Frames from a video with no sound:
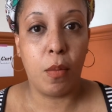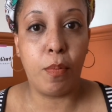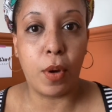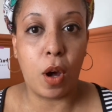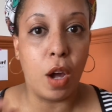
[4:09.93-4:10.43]

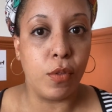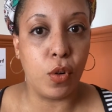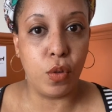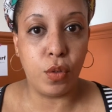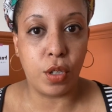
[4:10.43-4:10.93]
but I've
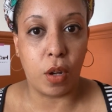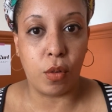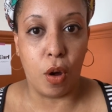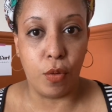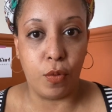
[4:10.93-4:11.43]
also
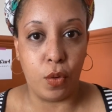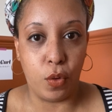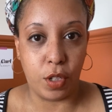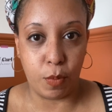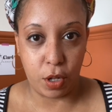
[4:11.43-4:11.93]
gone for
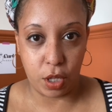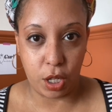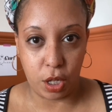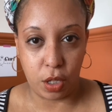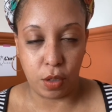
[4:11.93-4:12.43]
some other
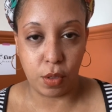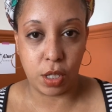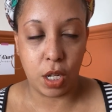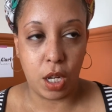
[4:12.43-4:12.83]
hues,